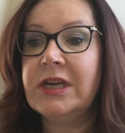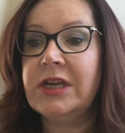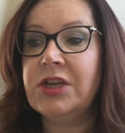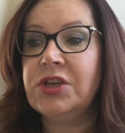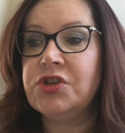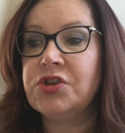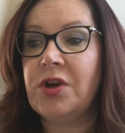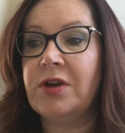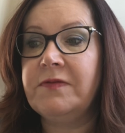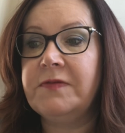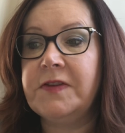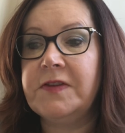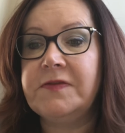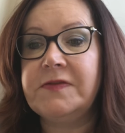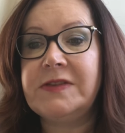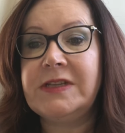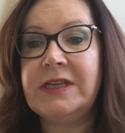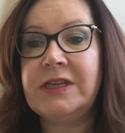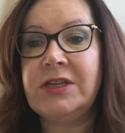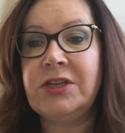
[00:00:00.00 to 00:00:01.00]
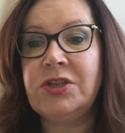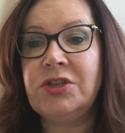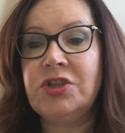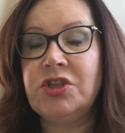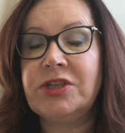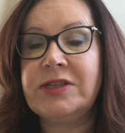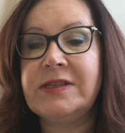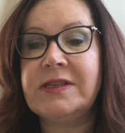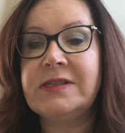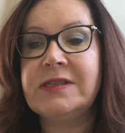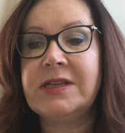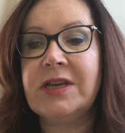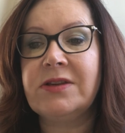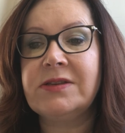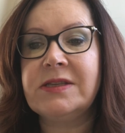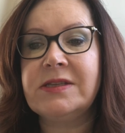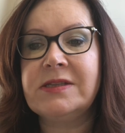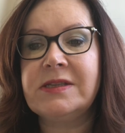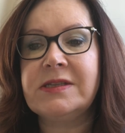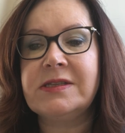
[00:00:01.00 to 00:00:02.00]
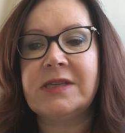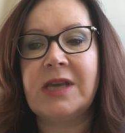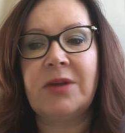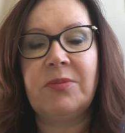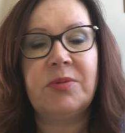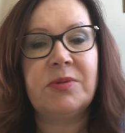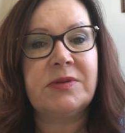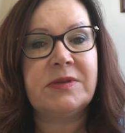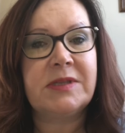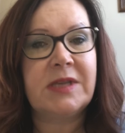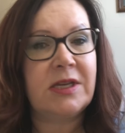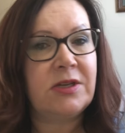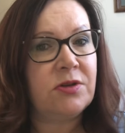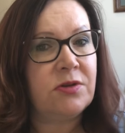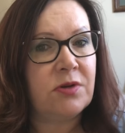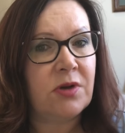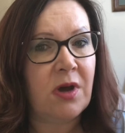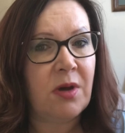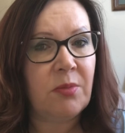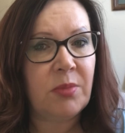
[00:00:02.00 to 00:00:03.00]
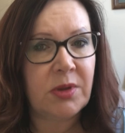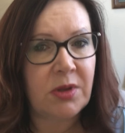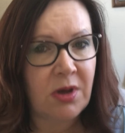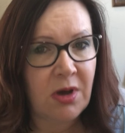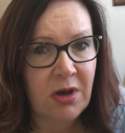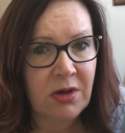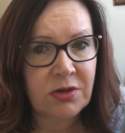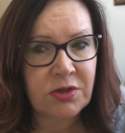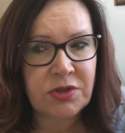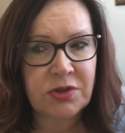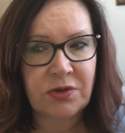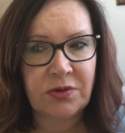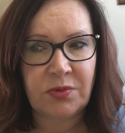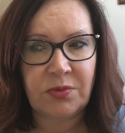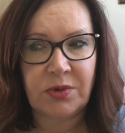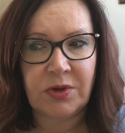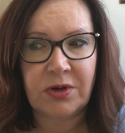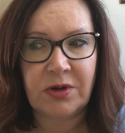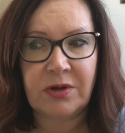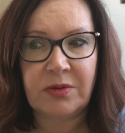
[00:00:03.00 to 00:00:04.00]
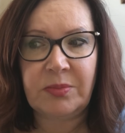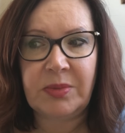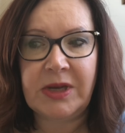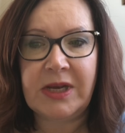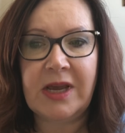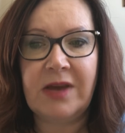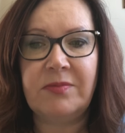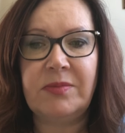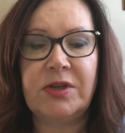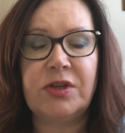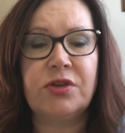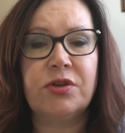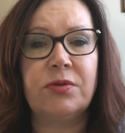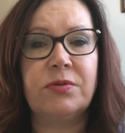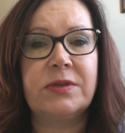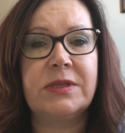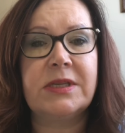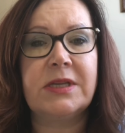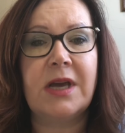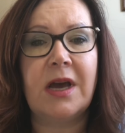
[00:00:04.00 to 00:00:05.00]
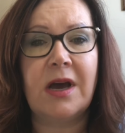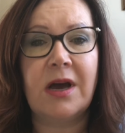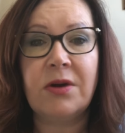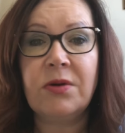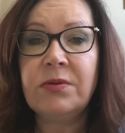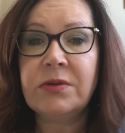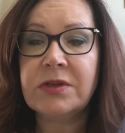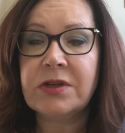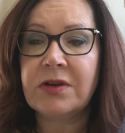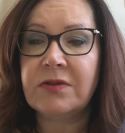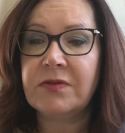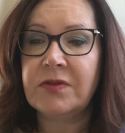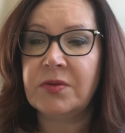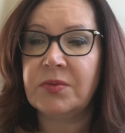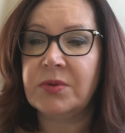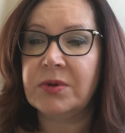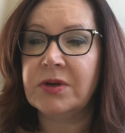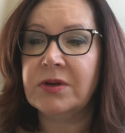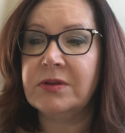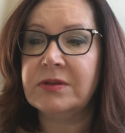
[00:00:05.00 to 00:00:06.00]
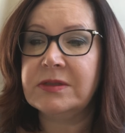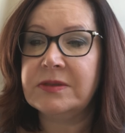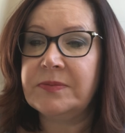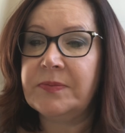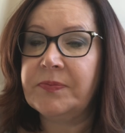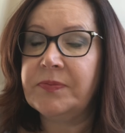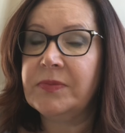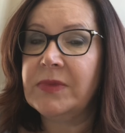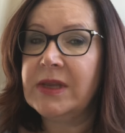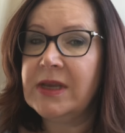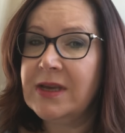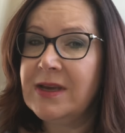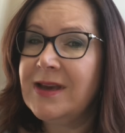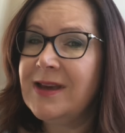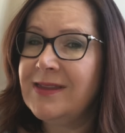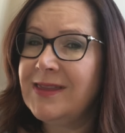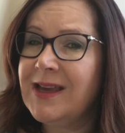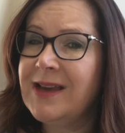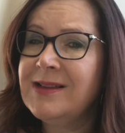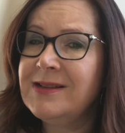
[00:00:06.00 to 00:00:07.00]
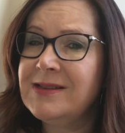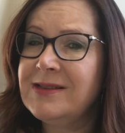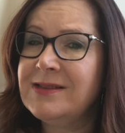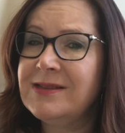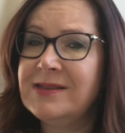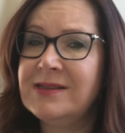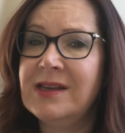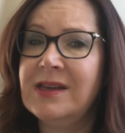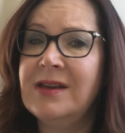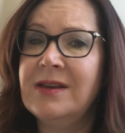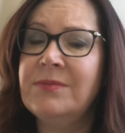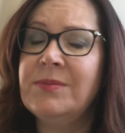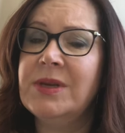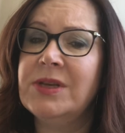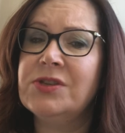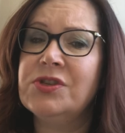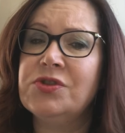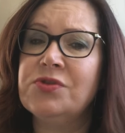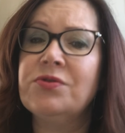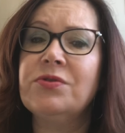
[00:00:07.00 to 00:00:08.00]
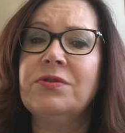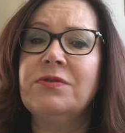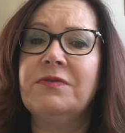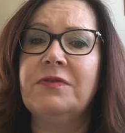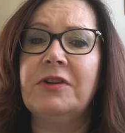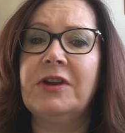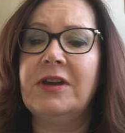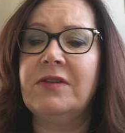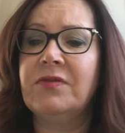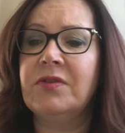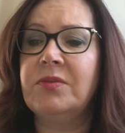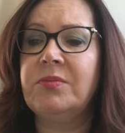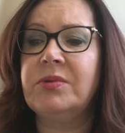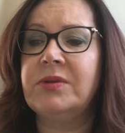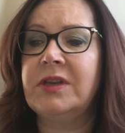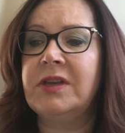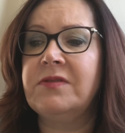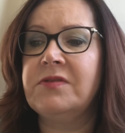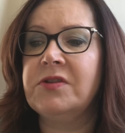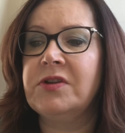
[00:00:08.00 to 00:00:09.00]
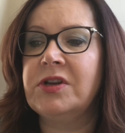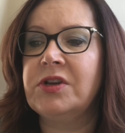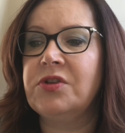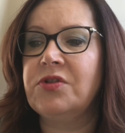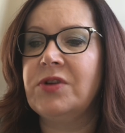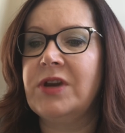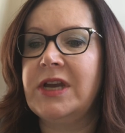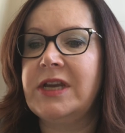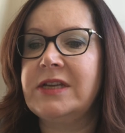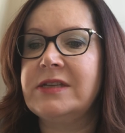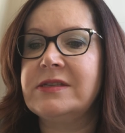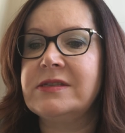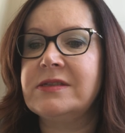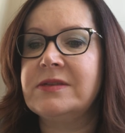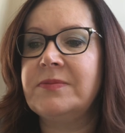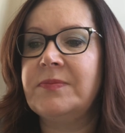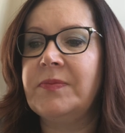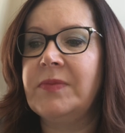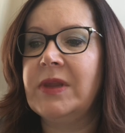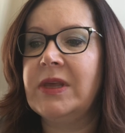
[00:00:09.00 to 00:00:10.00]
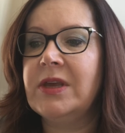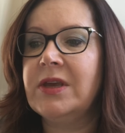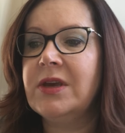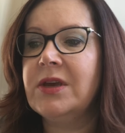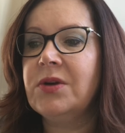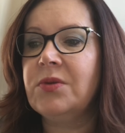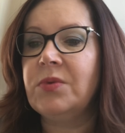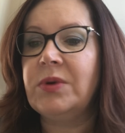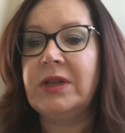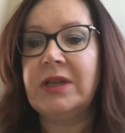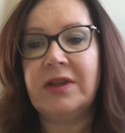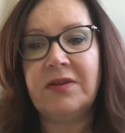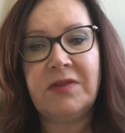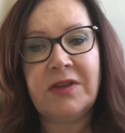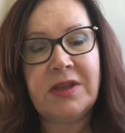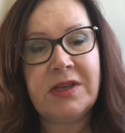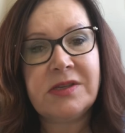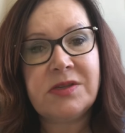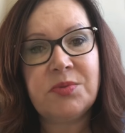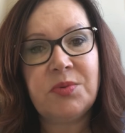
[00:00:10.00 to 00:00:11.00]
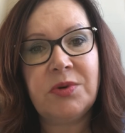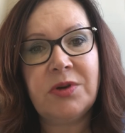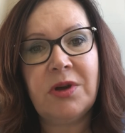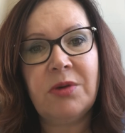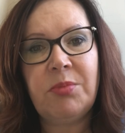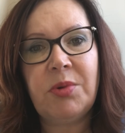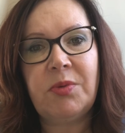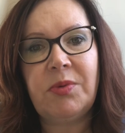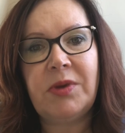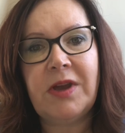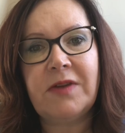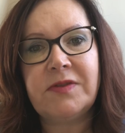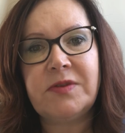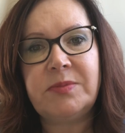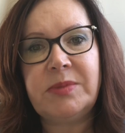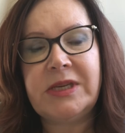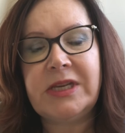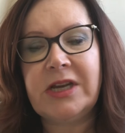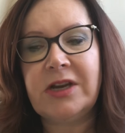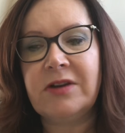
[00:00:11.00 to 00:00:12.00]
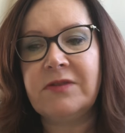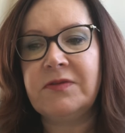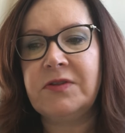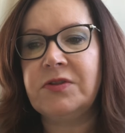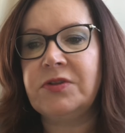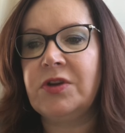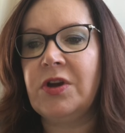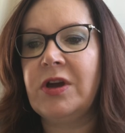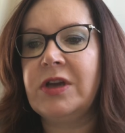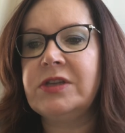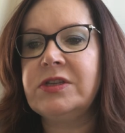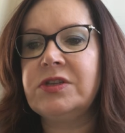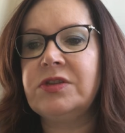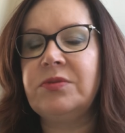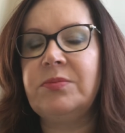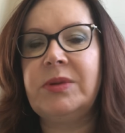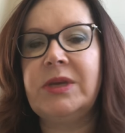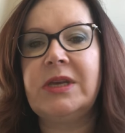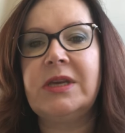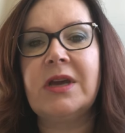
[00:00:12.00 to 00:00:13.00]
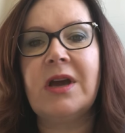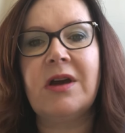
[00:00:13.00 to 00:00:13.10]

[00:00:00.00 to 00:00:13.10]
In John 15, Jesus tells his disciples they do not belong to the world, but have been chosen out of the world. That same is true for every believer in Christ. We live in this world, but we have to be careful not to be